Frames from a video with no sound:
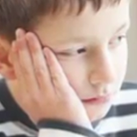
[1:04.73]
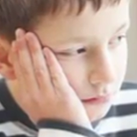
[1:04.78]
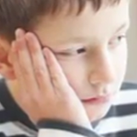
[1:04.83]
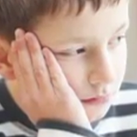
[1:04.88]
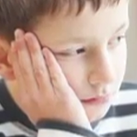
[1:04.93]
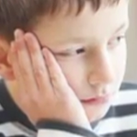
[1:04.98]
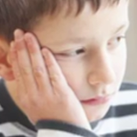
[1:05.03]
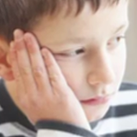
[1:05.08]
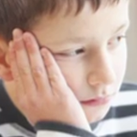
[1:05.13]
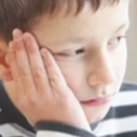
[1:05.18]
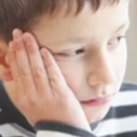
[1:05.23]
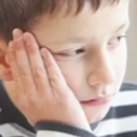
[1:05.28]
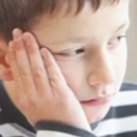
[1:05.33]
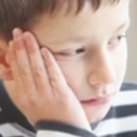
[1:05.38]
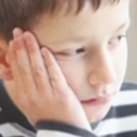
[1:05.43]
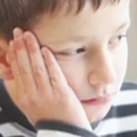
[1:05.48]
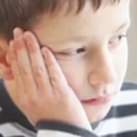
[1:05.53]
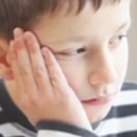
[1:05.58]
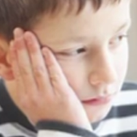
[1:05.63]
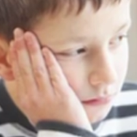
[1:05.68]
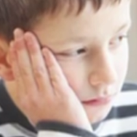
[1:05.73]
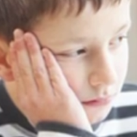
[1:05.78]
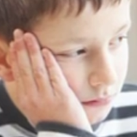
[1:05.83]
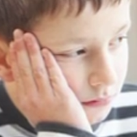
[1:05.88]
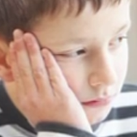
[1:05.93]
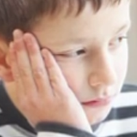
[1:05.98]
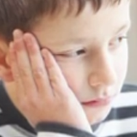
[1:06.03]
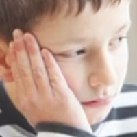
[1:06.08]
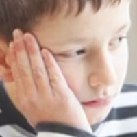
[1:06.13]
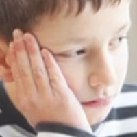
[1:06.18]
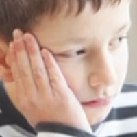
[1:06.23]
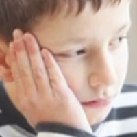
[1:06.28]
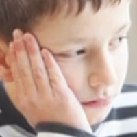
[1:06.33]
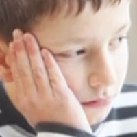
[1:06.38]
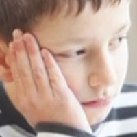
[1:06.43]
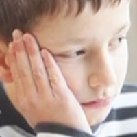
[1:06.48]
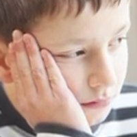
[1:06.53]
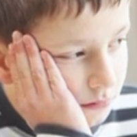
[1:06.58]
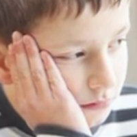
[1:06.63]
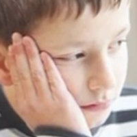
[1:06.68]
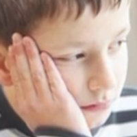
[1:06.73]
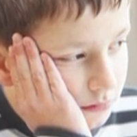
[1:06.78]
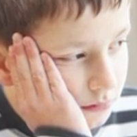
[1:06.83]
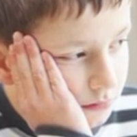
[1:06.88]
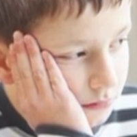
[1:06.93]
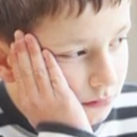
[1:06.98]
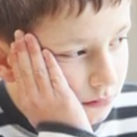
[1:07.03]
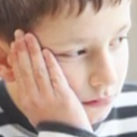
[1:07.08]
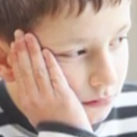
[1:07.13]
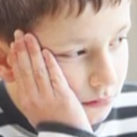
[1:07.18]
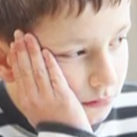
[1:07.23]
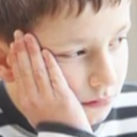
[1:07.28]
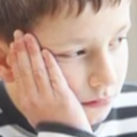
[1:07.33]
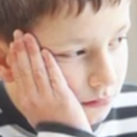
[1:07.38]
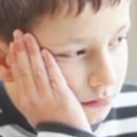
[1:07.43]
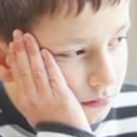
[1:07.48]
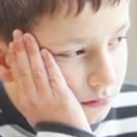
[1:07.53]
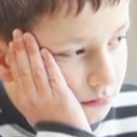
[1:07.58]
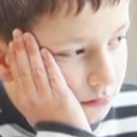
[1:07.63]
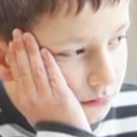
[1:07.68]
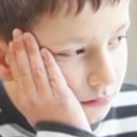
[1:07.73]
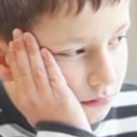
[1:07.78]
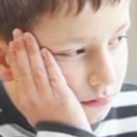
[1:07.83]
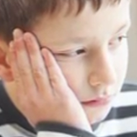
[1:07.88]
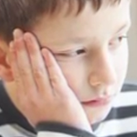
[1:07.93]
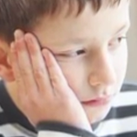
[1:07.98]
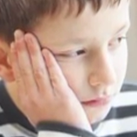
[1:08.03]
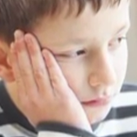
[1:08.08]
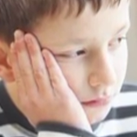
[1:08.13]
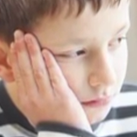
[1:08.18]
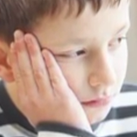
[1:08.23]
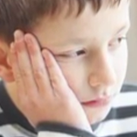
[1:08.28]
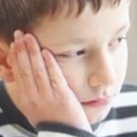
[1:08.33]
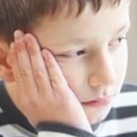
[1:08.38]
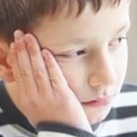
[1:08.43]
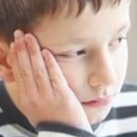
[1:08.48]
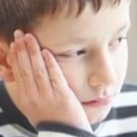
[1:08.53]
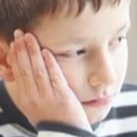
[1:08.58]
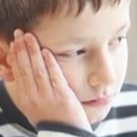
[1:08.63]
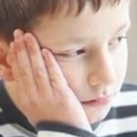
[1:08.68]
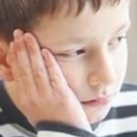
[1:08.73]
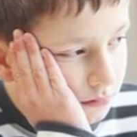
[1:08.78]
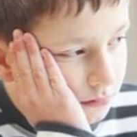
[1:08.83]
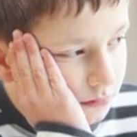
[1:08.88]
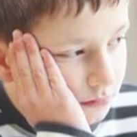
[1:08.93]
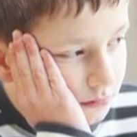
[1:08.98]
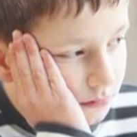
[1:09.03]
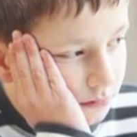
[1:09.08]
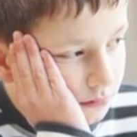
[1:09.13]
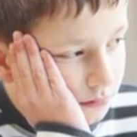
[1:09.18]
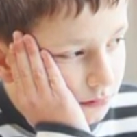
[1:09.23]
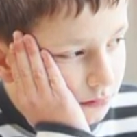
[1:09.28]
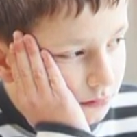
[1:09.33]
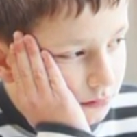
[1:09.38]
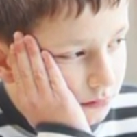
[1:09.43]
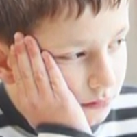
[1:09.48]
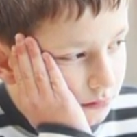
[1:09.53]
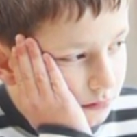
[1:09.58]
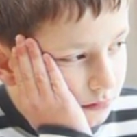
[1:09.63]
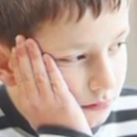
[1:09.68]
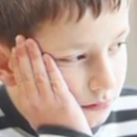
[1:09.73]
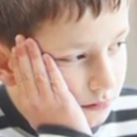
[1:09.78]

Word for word: This is interpreted by the teacher as not paying attention, and the student ends up in trouble.